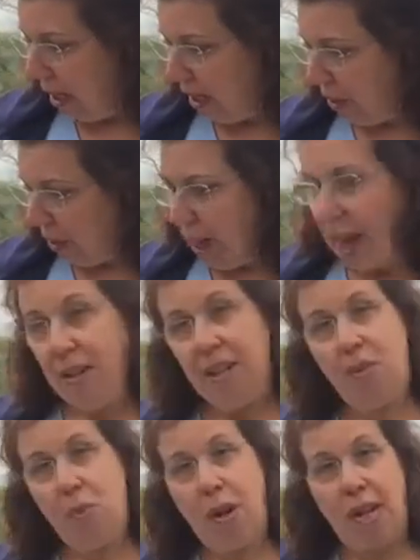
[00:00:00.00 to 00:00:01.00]
So that
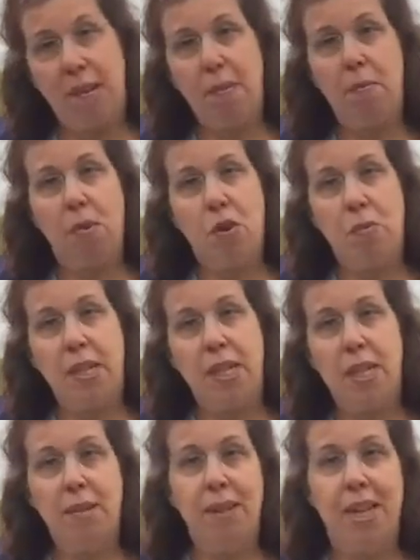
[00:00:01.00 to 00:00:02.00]
is what I spent most of my
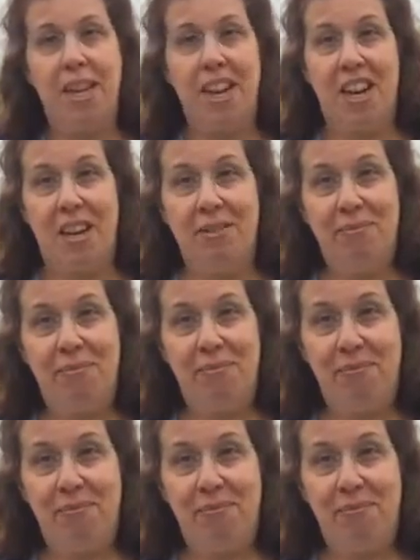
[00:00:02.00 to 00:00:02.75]
time knitting on.